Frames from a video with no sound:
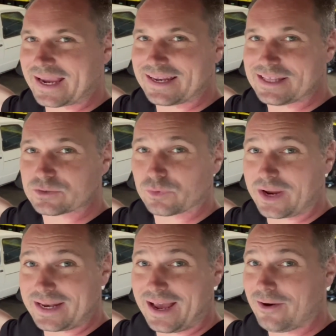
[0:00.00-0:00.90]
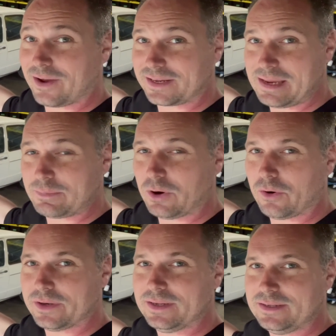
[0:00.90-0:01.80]
into this right now and keep
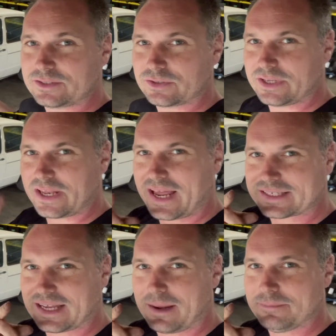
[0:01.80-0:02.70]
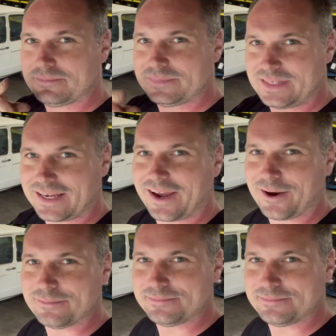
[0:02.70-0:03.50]
going. So until next time, take care.